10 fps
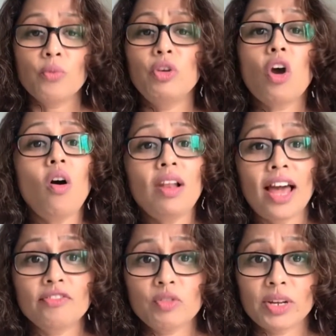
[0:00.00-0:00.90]
We all
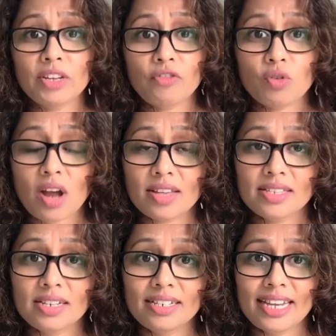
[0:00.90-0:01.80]
have 24
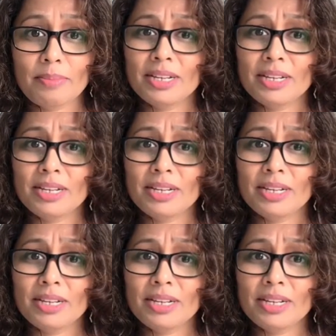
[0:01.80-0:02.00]
hours in a day,